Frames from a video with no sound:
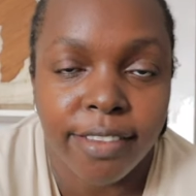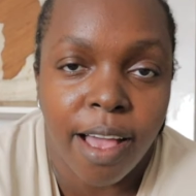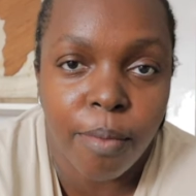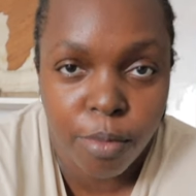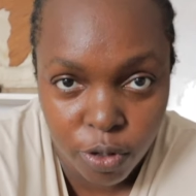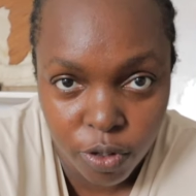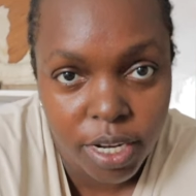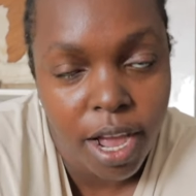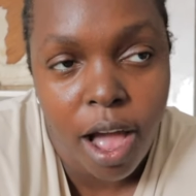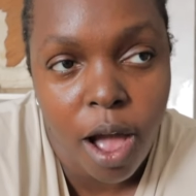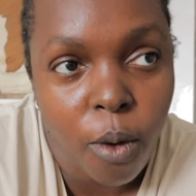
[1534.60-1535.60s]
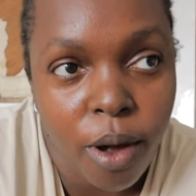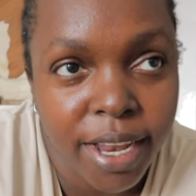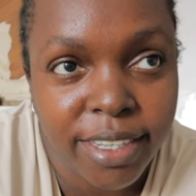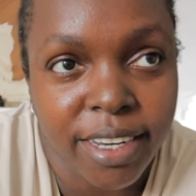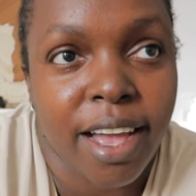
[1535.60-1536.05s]
I'm doing uh,
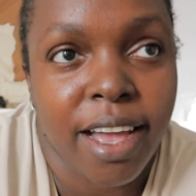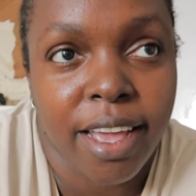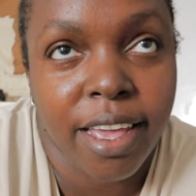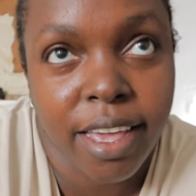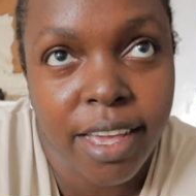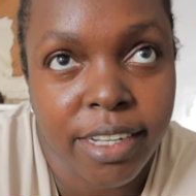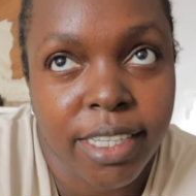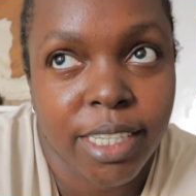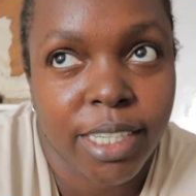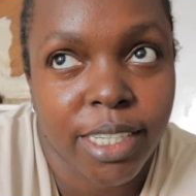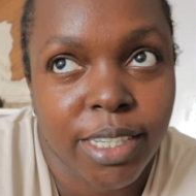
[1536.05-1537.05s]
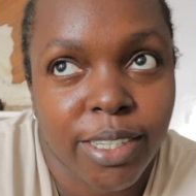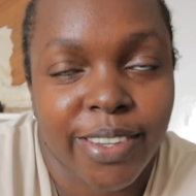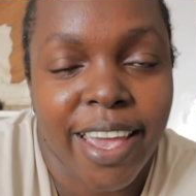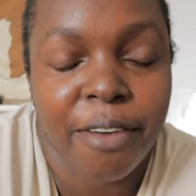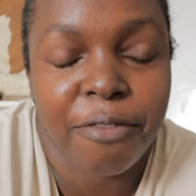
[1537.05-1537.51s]
what I eat to
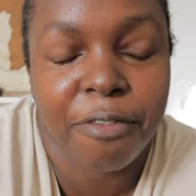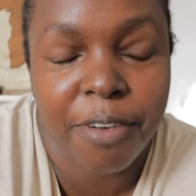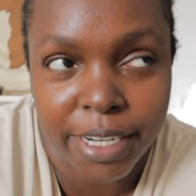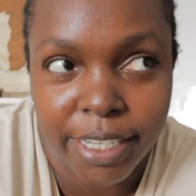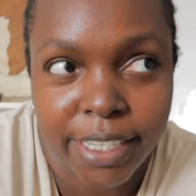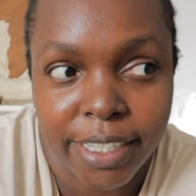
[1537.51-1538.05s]
get fat.